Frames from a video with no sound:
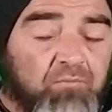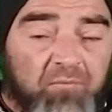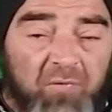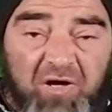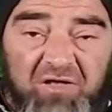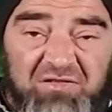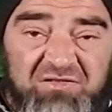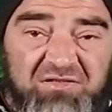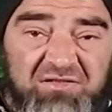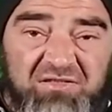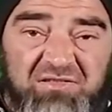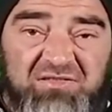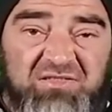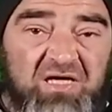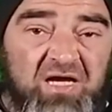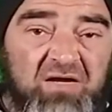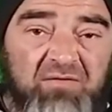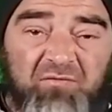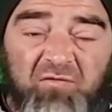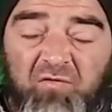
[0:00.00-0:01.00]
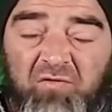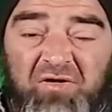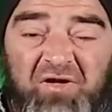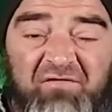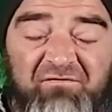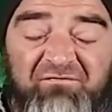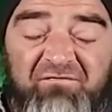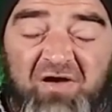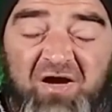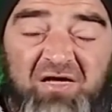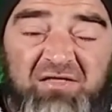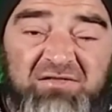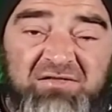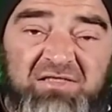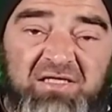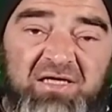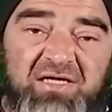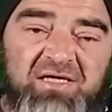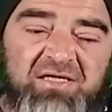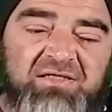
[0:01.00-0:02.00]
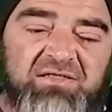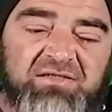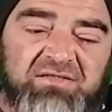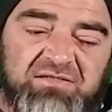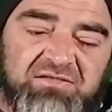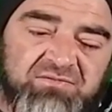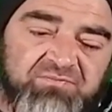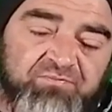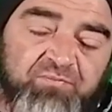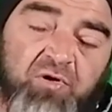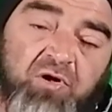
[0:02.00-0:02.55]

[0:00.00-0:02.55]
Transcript: Most of the time, all I find here is